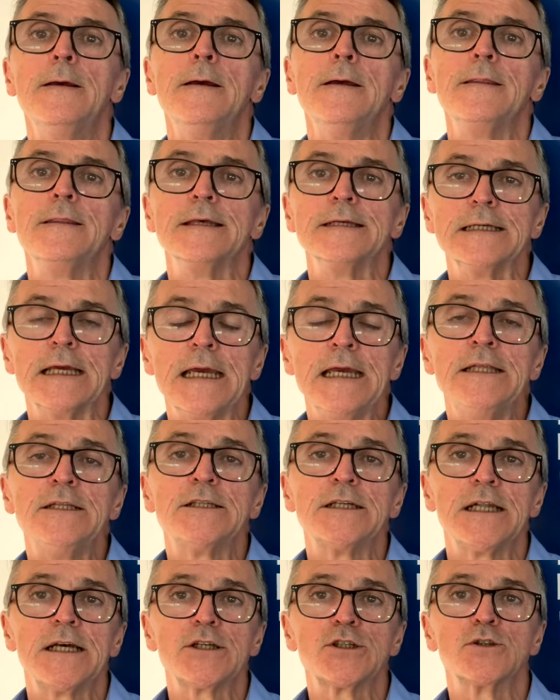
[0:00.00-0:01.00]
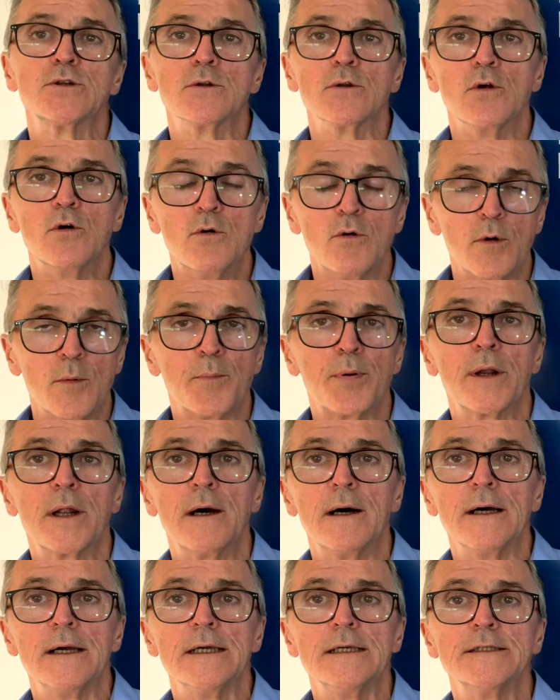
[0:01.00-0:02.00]
The international law
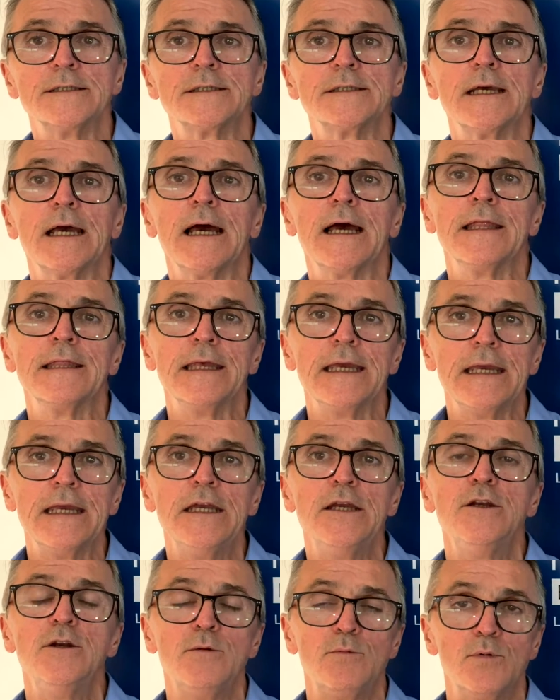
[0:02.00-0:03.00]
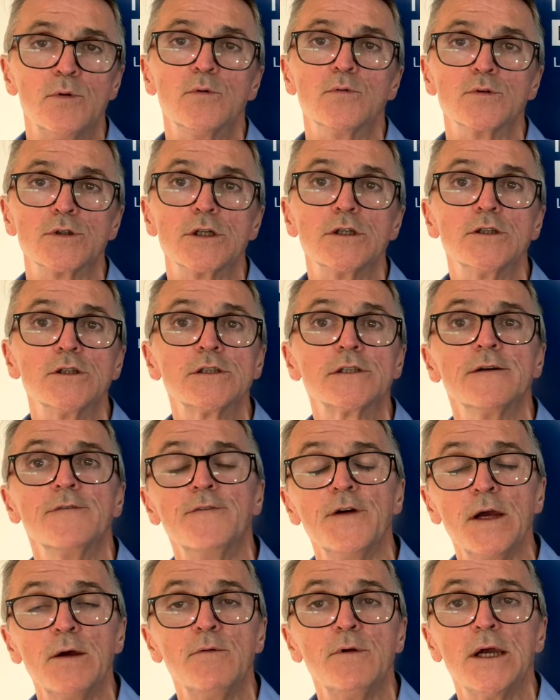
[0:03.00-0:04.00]
applies, and the EU rules are just a
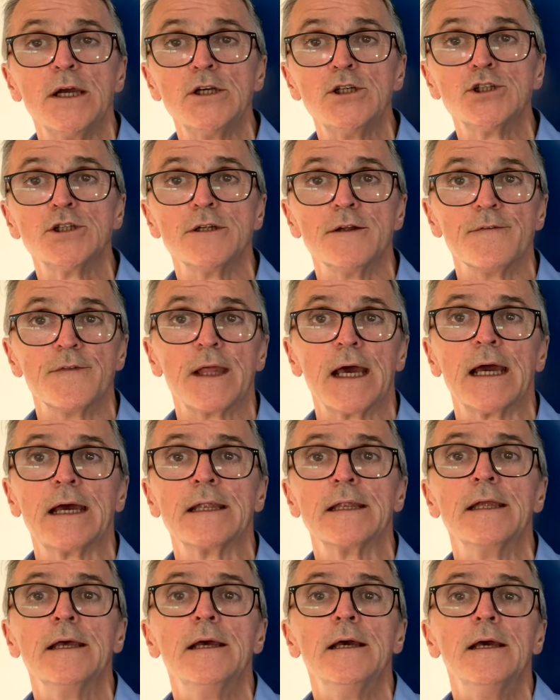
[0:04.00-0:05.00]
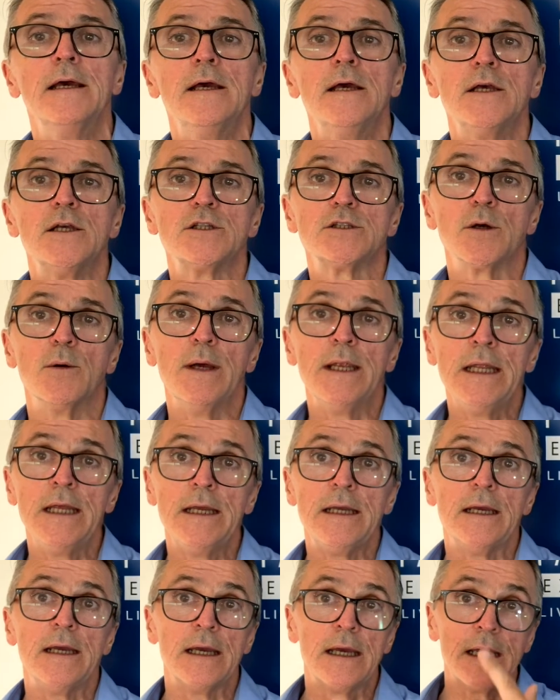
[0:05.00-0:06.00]
variation of that. So
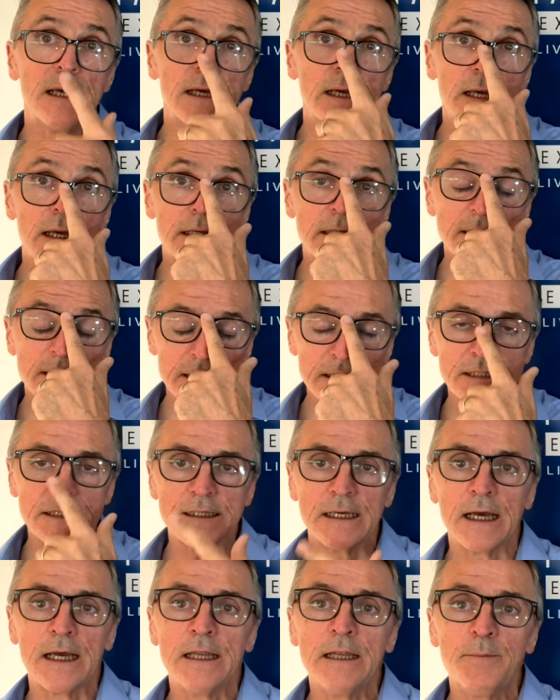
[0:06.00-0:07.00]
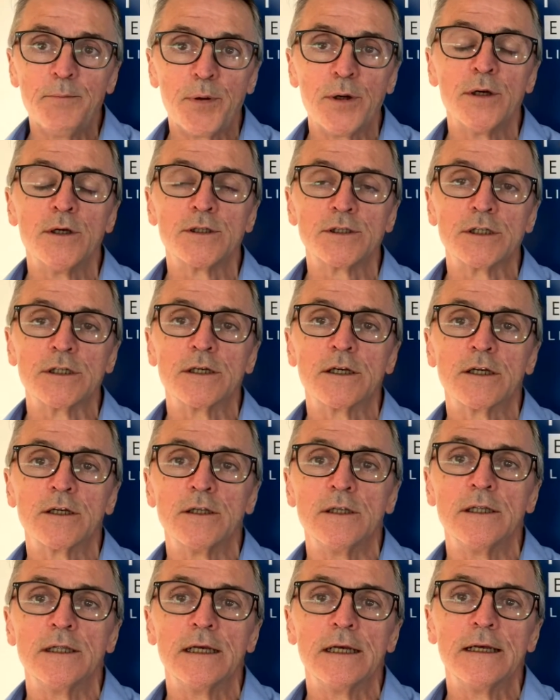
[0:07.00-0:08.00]
any person
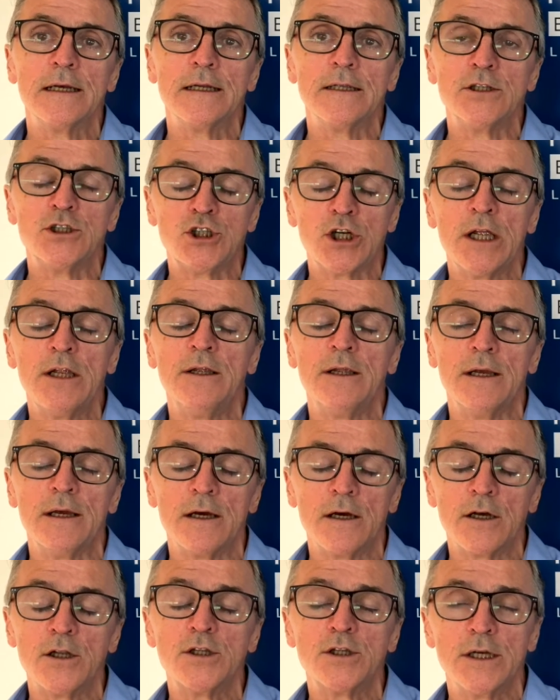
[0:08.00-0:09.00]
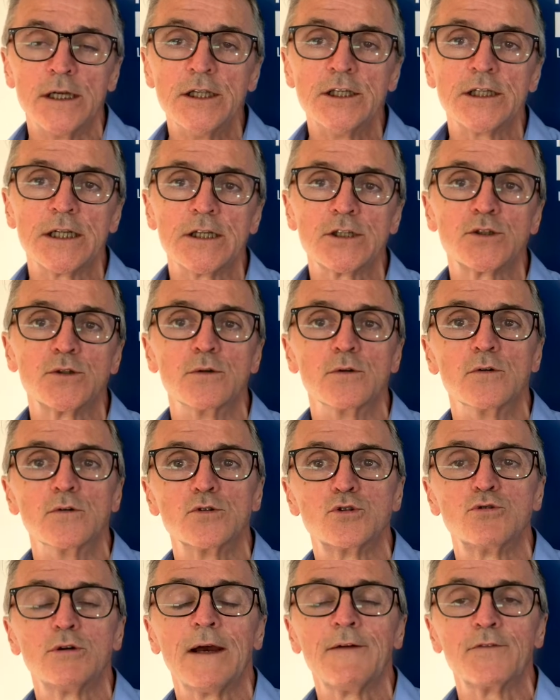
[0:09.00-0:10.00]
can, under international law,
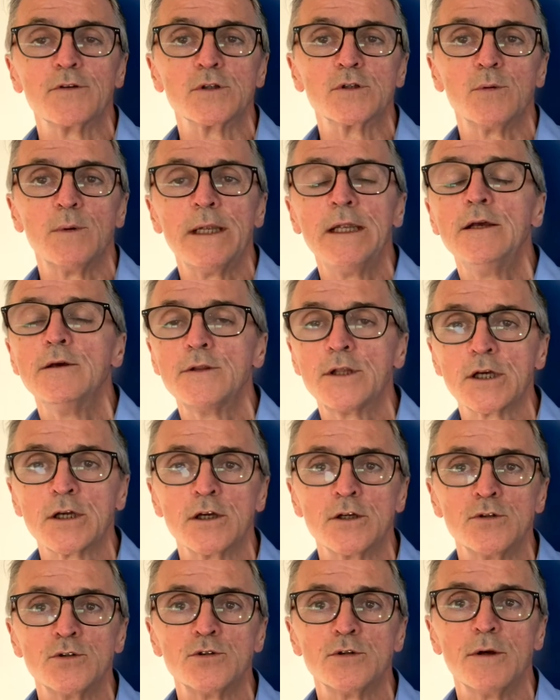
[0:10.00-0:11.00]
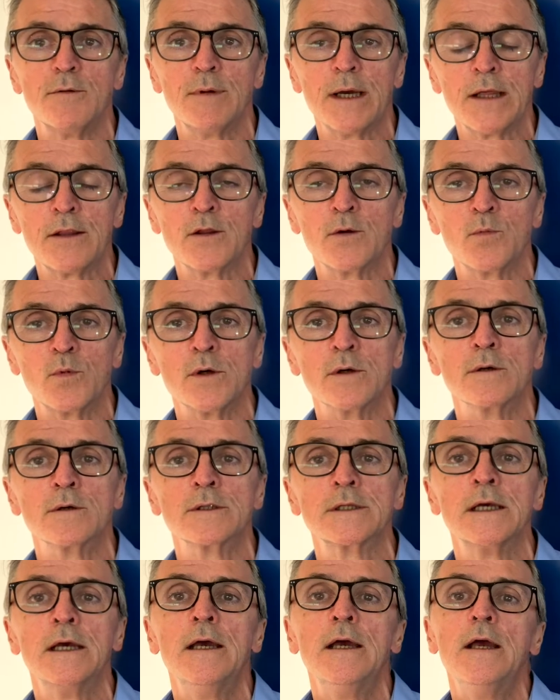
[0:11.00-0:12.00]
travel to any other country around the world